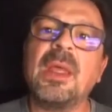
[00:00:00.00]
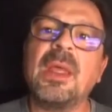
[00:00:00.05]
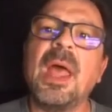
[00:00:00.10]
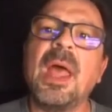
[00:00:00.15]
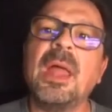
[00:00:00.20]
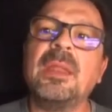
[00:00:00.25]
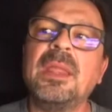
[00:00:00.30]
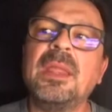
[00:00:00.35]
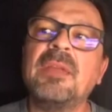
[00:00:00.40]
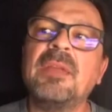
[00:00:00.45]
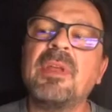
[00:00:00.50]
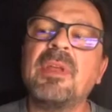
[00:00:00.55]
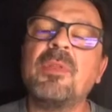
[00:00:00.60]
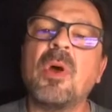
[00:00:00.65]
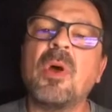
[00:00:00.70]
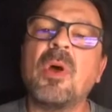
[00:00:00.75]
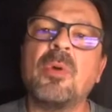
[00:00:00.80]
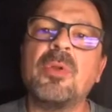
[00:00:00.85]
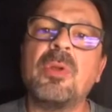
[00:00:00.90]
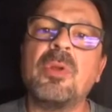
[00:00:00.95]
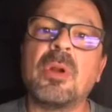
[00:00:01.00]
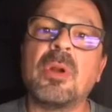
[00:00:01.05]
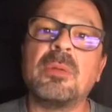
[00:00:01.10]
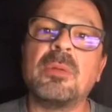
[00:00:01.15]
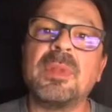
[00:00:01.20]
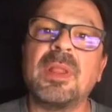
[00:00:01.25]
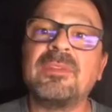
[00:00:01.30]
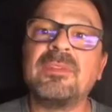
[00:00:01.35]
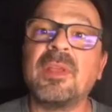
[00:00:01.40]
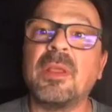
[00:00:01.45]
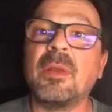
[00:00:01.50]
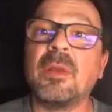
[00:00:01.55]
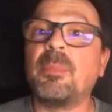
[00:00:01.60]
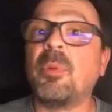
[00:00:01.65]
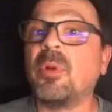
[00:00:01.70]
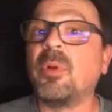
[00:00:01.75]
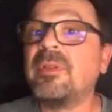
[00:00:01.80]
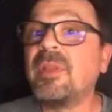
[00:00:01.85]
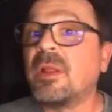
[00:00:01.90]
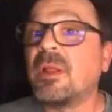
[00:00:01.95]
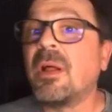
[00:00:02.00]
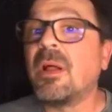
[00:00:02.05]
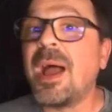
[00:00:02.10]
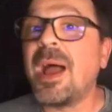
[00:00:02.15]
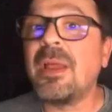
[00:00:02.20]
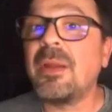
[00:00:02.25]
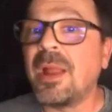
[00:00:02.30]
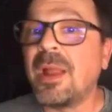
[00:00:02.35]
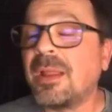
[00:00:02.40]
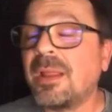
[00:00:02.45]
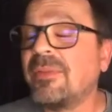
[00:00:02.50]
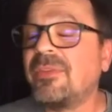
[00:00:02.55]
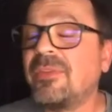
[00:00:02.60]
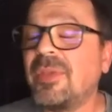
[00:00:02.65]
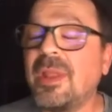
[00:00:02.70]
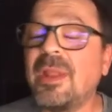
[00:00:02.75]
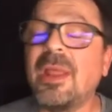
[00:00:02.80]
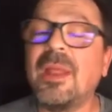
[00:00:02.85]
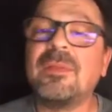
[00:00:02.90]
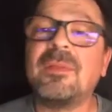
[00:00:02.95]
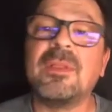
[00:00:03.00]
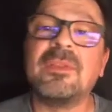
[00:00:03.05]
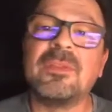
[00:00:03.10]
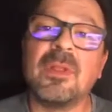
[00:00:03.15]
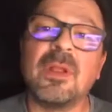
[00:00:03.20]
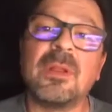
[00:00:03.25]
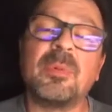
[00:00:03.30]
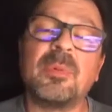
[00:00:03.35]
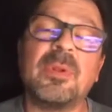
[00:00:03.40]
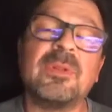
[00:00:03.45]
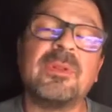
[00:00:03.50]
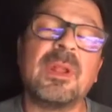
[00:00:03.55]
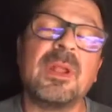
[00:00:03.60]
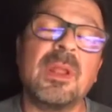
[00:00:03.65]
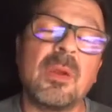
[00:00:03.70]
And even though you're, let's say, a political hire, I can see that it's not politically